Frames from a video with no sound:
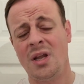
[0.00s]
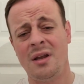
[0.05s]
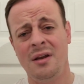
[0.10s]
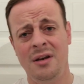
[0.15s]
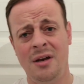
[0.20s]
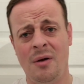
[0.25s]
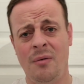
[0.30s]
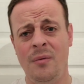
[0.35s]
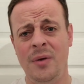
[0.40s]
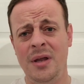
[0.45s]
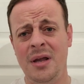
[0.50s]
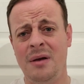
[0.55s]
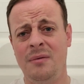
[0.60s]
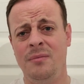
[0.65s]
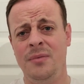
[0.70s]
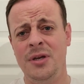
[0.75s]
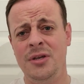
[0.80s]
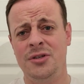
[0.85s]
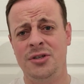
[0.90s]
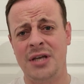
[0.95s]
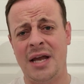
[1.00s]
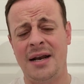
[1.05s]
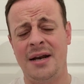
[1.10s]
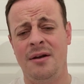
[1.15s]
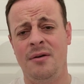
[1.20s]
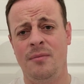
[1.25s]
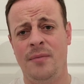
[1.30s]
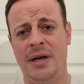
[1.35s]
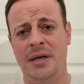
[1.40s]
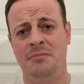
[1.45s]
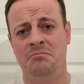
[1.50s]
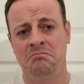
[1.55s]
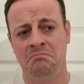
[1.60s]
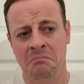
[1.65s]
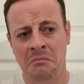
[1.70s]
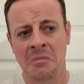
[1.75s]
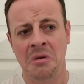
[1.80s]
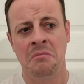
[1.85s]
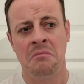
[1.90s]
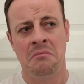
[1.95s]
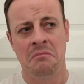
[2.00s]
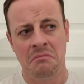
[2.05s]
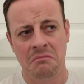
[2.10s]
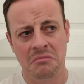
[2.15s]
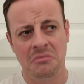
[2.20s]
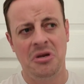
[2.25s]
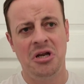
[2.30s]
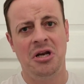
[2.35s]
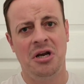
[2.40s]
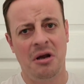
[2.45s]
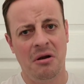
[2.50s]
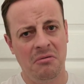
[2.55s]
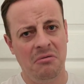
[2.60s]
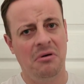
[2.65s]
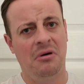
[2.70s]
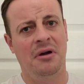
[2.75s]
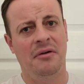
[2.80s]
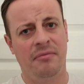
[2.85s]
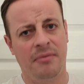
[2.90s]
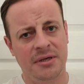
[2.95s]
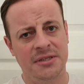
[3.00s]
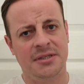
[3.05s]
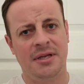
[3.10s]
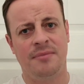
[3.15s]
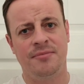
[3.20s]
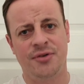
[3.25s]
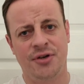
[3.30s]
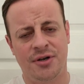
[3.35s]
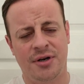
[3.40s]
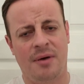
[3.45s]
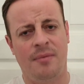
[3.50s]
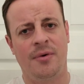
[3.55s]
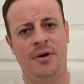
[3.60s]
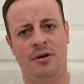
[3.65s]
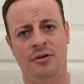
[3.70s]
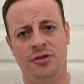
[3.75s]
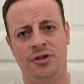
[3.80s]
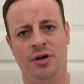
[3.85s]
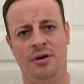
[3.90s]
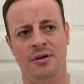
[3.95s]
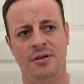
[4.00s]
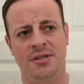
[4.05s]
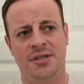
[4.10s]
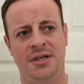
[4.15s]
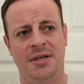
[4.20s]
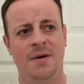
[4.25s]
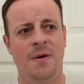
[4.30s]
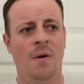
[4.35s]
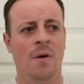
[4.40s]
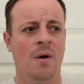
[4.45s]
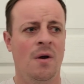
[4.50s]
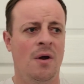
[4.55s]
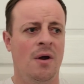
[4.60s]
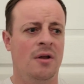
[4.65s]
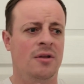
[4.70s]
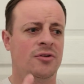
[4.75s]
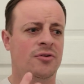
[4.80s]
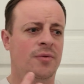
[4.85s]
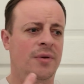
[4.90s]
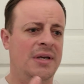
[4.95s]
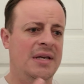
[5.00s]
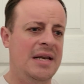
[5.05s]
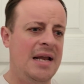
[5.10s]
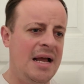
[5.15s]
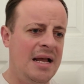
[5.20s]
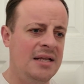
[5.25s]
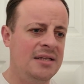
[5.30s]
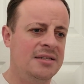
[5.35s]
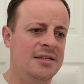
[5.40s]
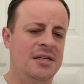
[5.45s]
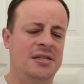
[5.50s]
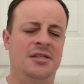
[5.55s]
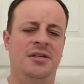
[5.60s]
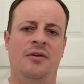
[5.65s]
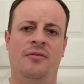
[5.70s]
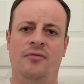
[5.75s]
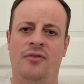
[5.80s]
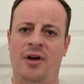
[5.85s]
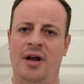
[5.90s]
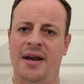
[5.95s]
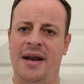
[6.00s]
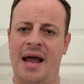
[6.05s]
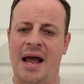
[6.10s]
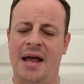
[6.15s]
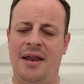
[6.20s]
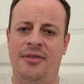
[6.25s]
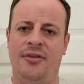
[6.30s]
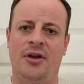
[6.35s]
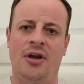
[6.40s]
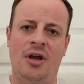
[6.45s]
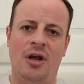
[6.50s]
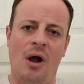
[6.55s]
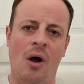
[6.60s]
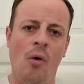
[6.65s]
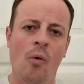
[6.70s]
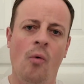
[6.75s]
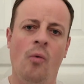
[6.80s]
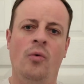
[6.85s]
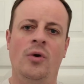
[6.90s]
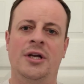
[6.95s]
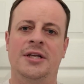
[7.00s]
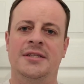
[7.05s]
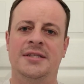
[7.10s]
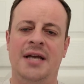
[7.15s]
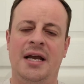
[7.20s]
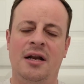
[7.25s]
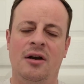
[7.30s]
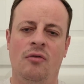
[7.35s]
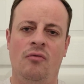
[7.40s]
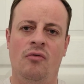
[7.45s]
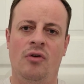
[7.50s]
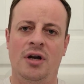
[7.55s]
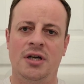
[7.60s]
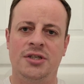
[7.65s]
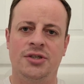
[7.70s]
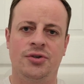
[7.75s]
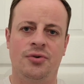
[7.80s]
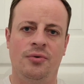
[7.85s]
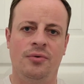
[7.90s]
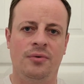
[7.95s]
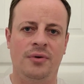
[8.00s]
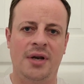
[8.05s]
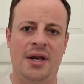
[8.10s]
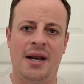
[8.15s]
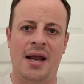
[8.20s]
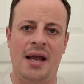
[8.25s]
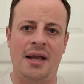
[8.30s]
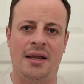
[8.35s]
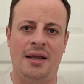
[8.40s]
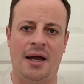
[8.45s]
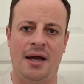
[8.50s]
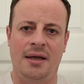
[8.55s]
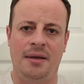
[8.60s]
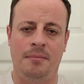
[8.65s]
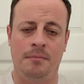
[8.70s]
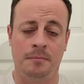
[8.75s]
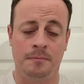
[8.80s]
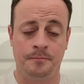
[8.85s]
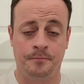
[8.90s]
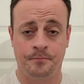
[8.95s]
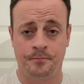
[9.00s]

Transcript: you know, we sat there and went, you know what, if West Ham turn up, we've got a chance. And to announce herself like that, and the goal that Declan Rice scored in that game,